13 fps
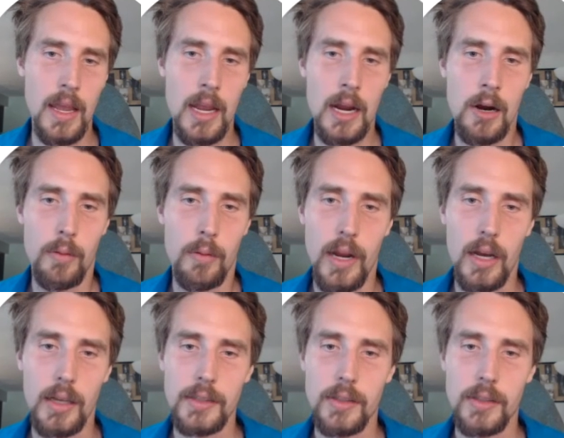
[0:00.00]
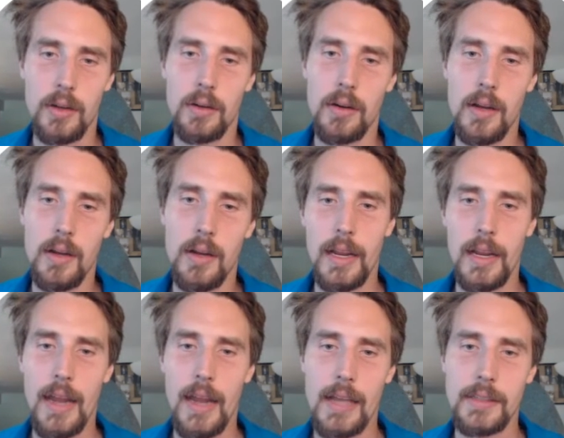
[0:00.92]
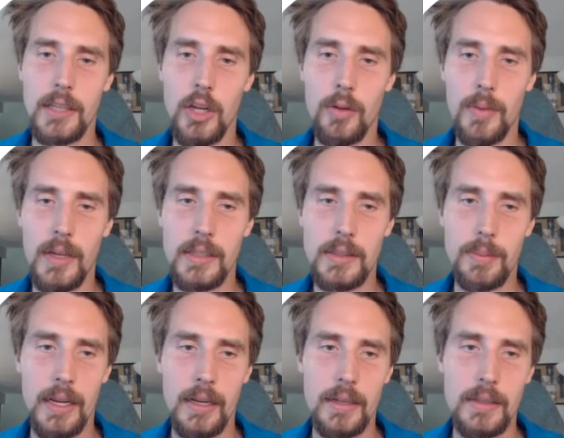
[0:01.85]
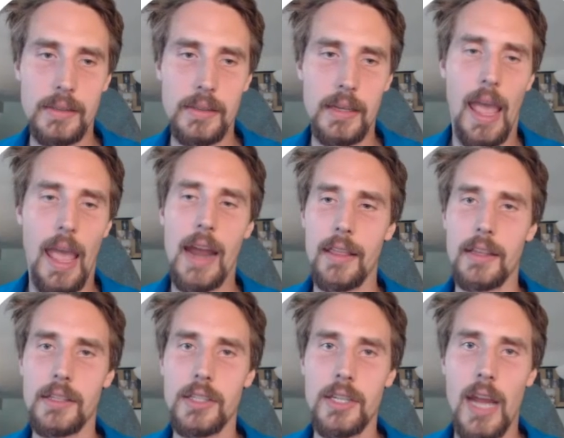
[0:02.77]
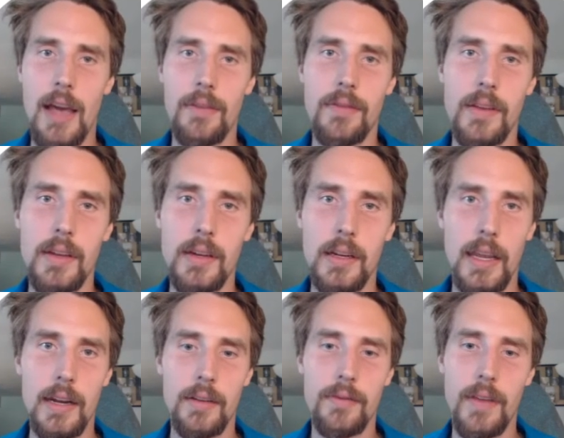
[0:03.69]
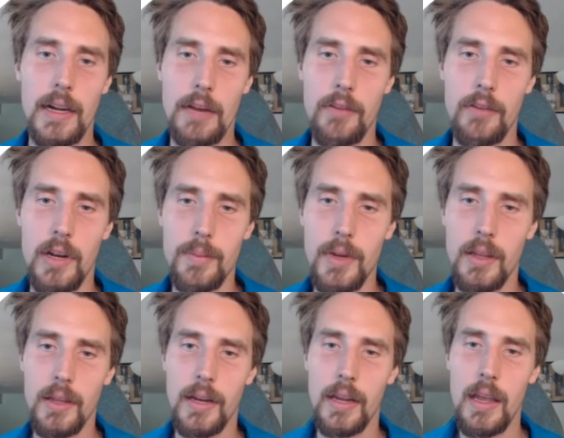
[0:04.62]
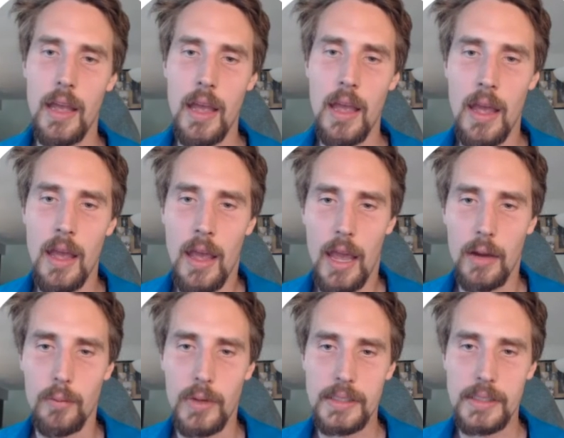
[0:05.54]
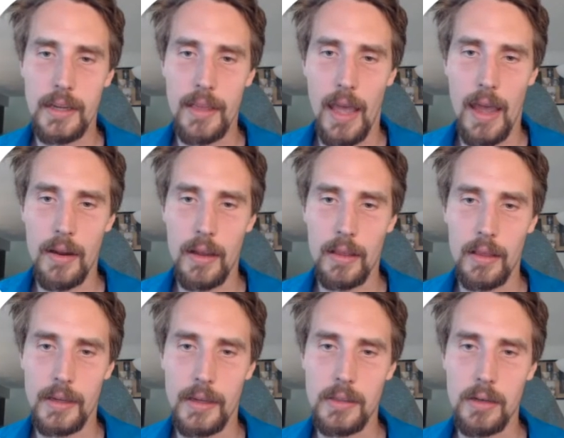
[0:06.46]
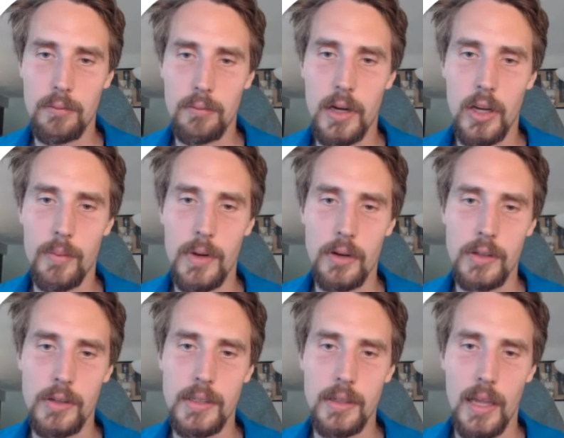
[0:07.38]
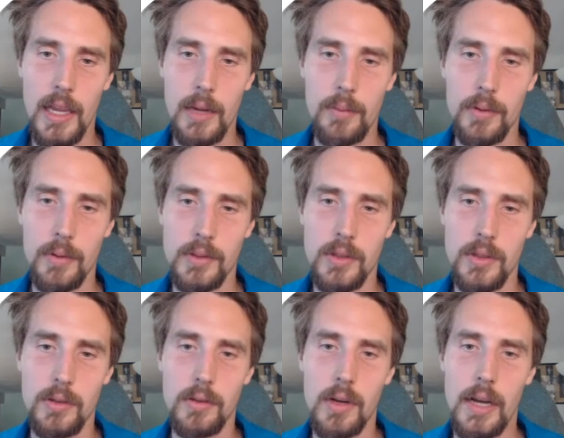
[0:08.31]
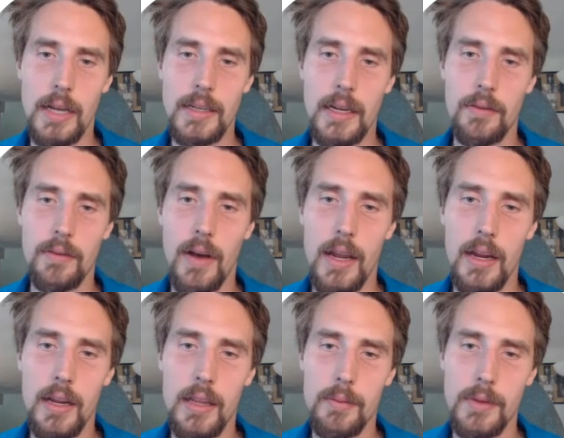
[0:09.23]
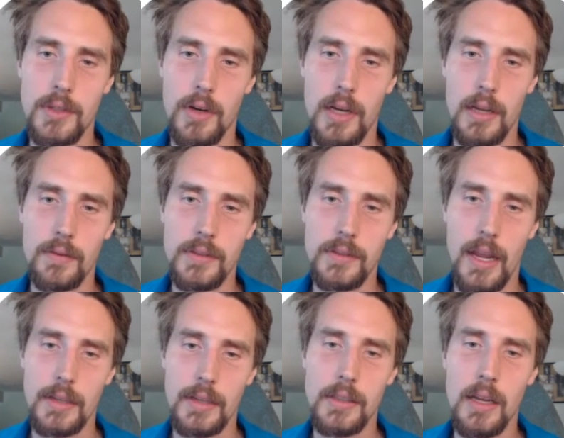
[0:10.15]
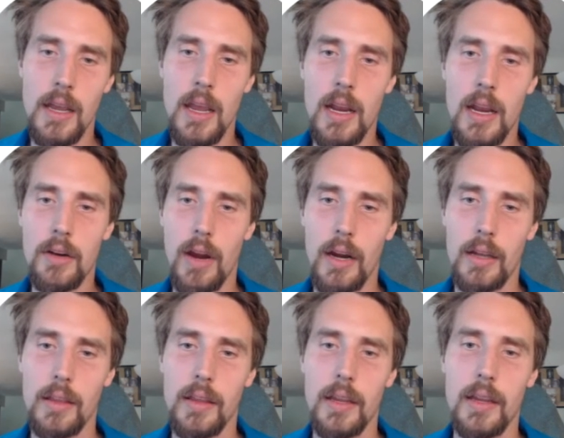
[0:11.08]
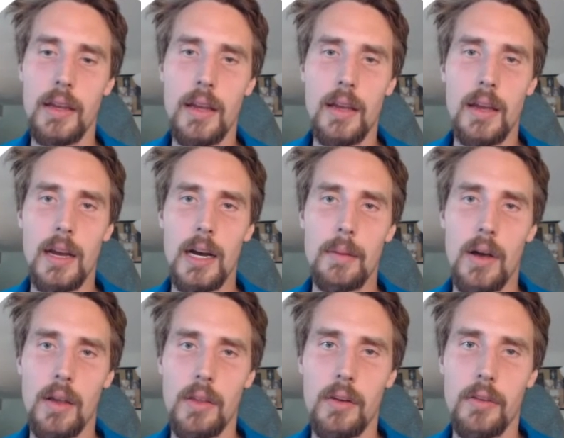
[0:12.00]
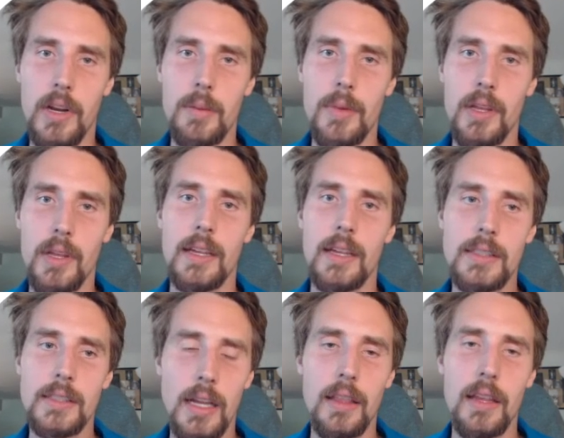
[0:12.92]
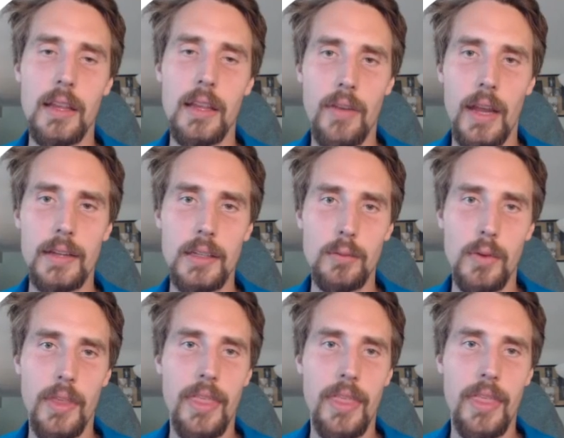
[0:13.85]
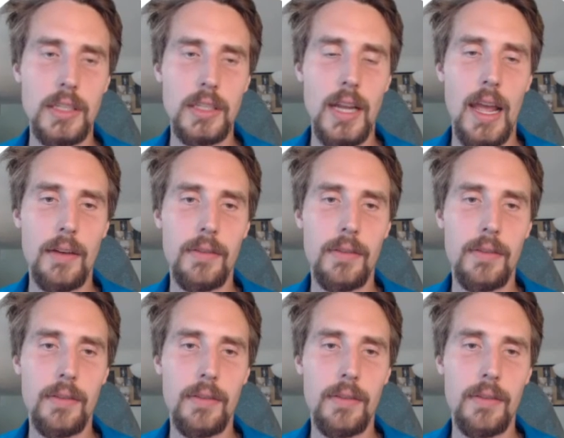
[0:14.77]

We also, again, ask humans because adding this chaff in can affect that readability. And we see that at least one human are still able to identify the majority of text correctly, although readability is slightly affected with that chaff,